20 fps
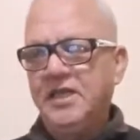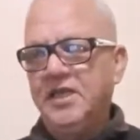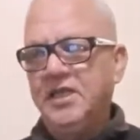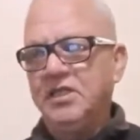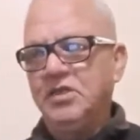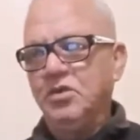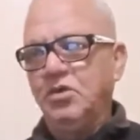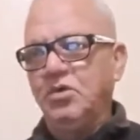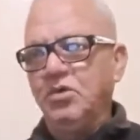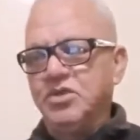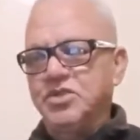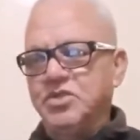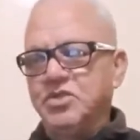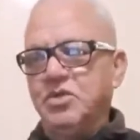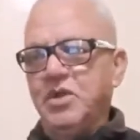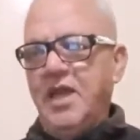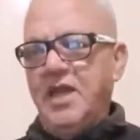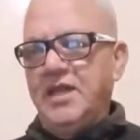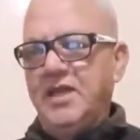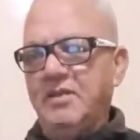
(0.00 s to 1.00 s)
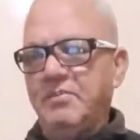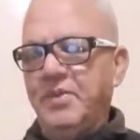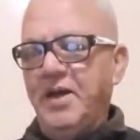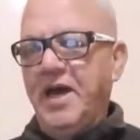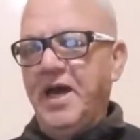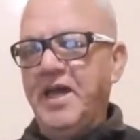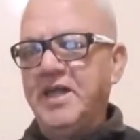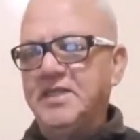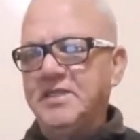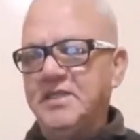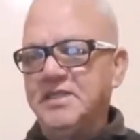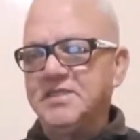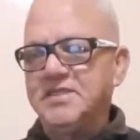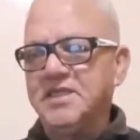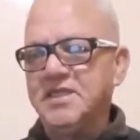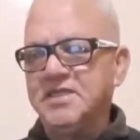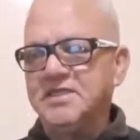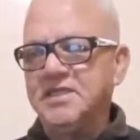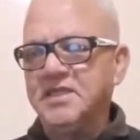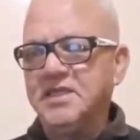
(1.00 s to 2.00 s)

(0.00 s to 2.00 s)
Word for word: It also, and number eight, it says